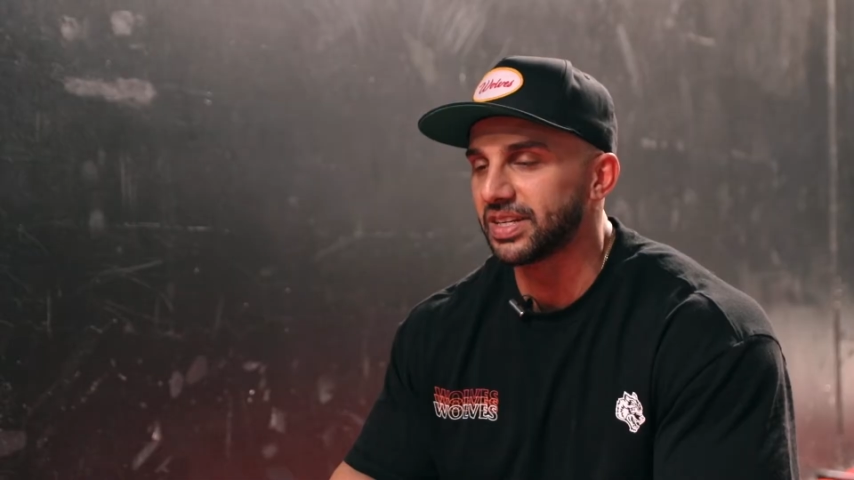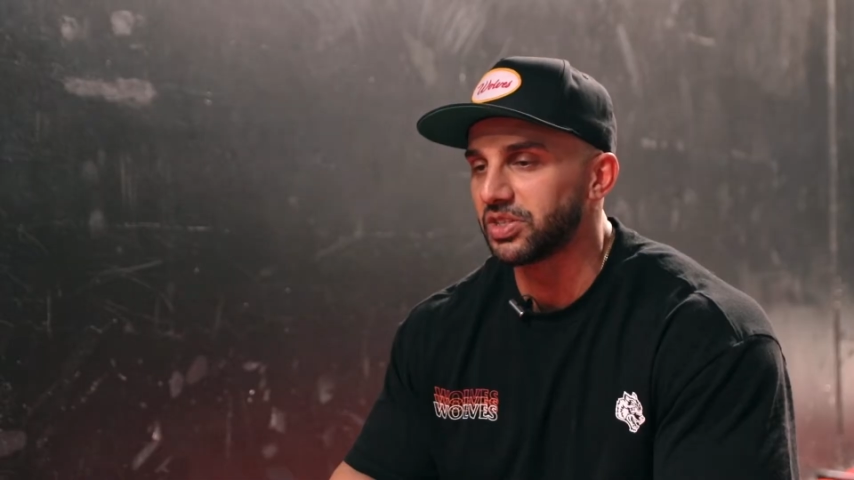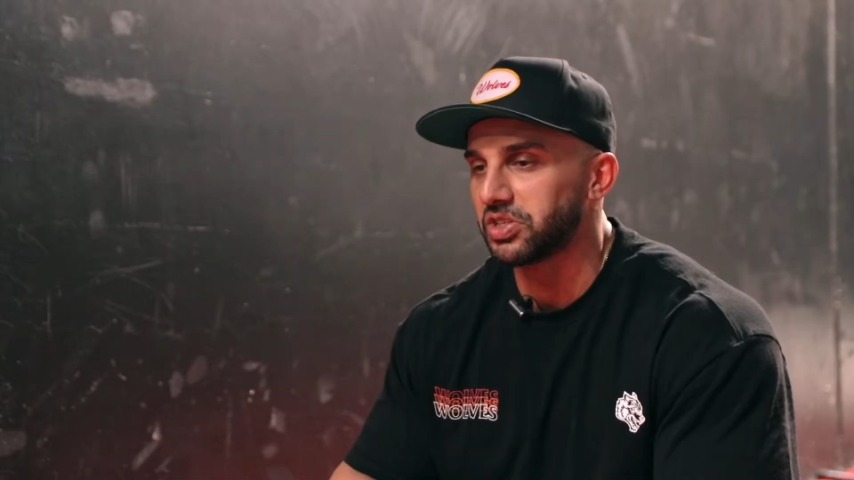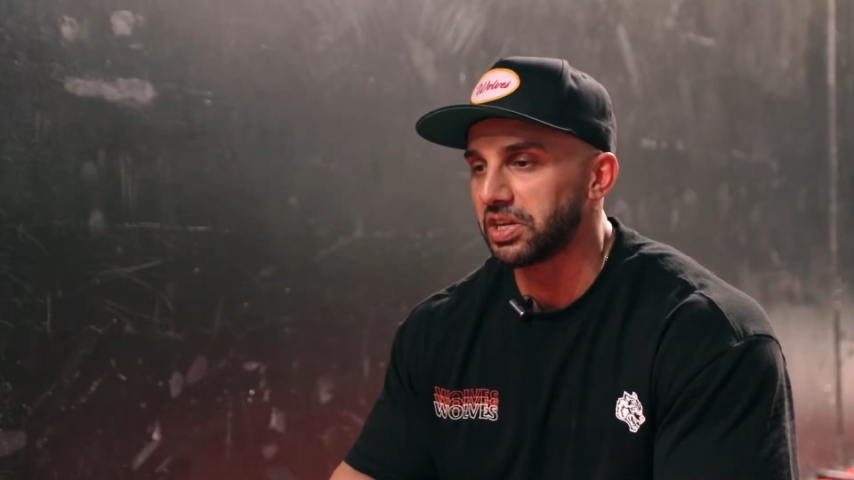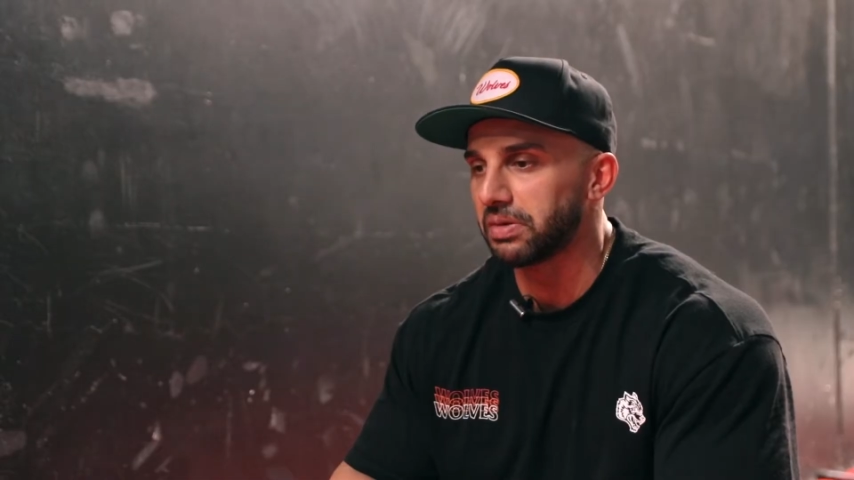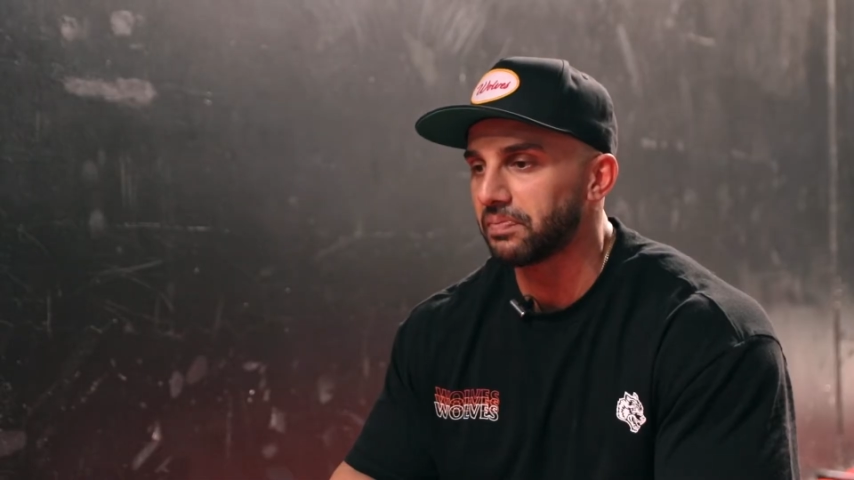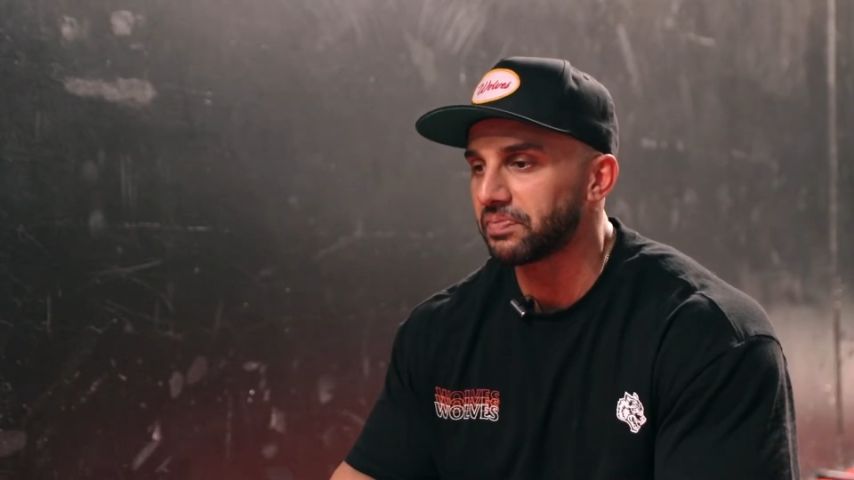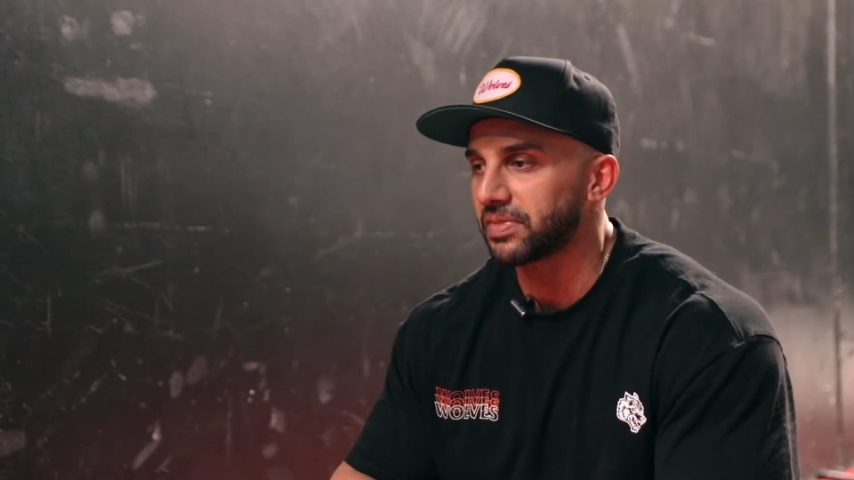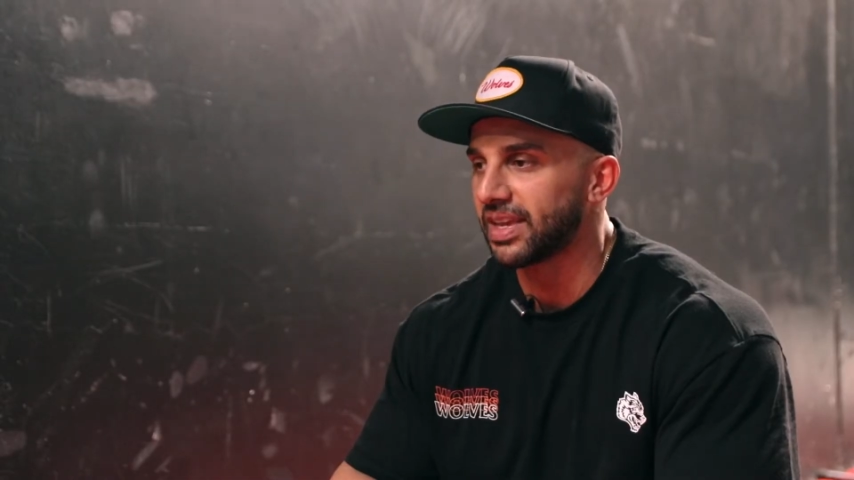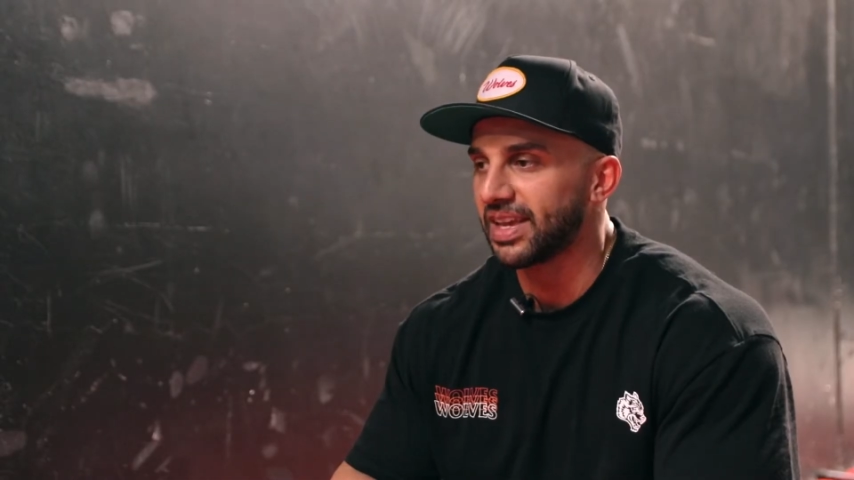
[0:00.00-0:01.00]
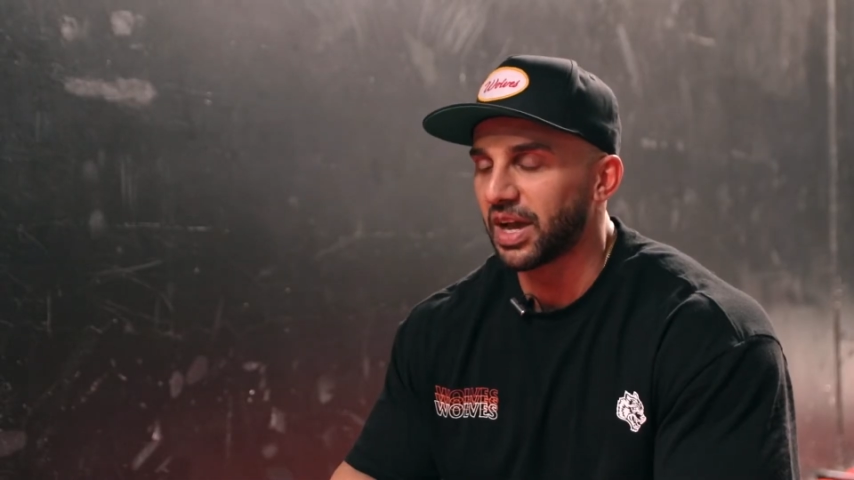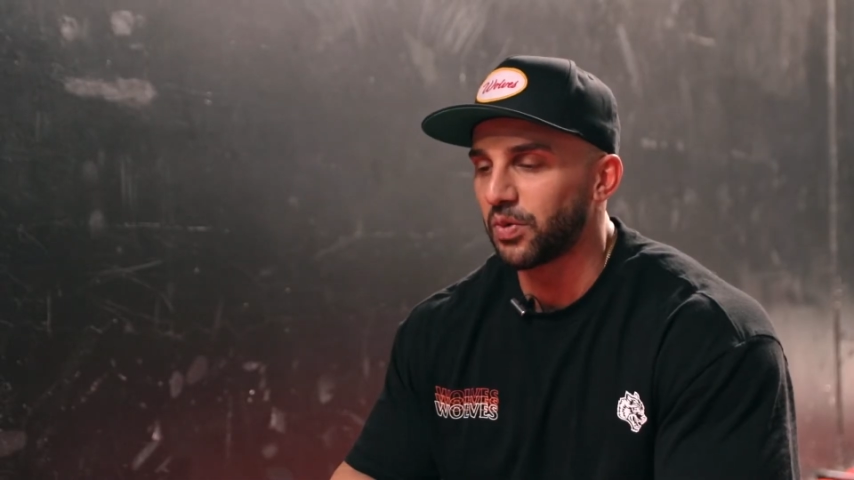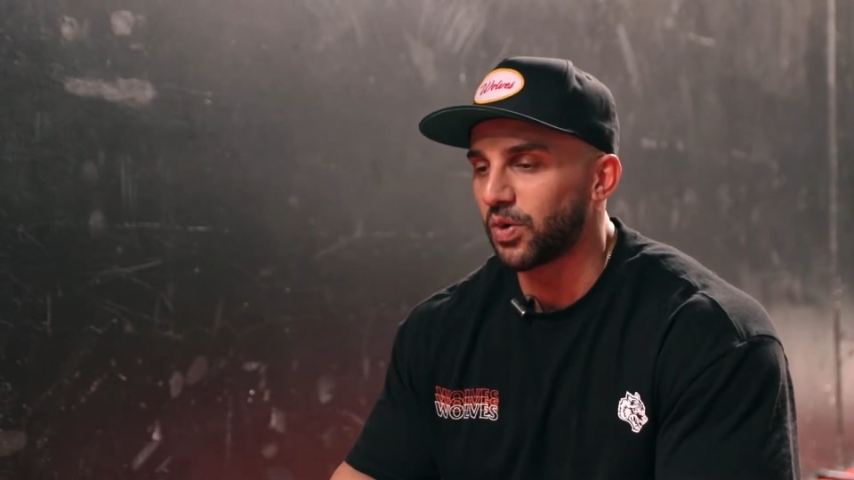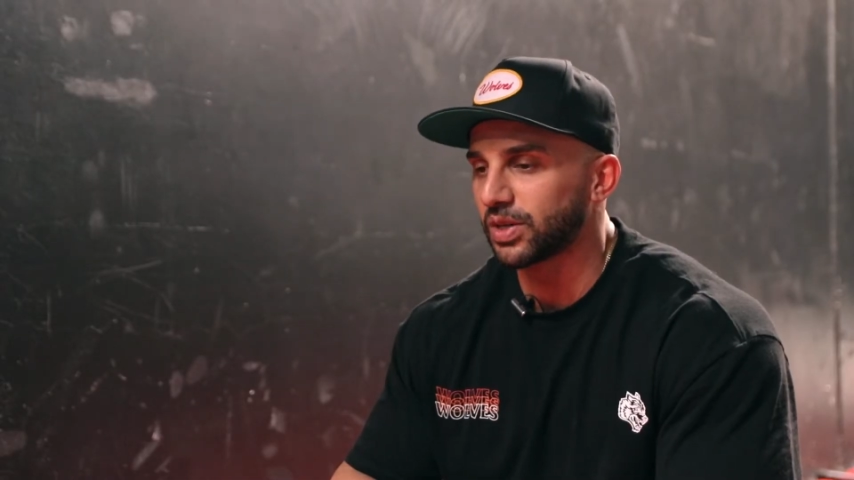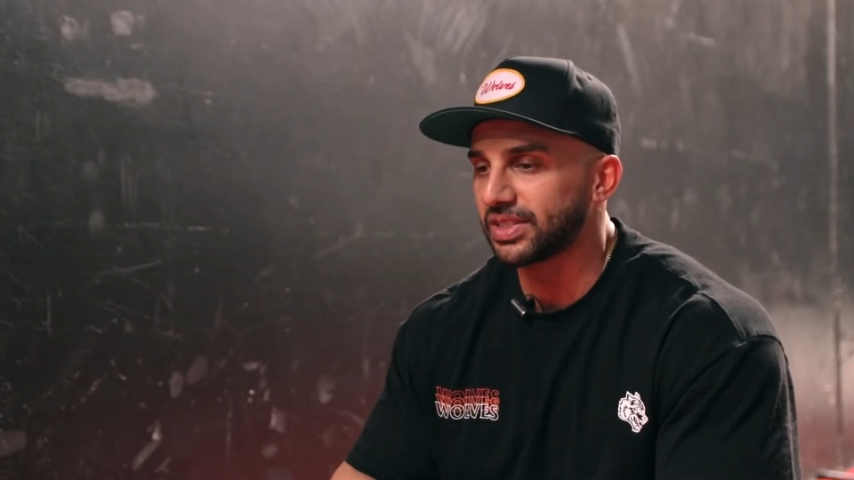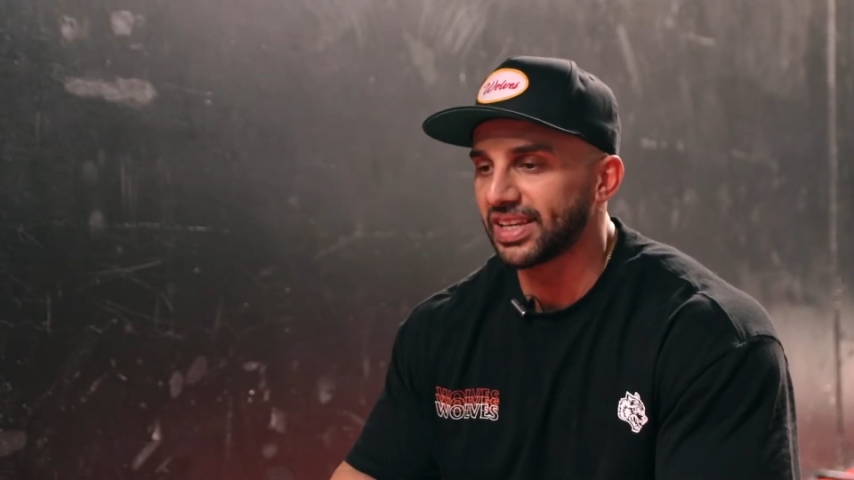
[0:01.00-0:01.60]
the gym. I walked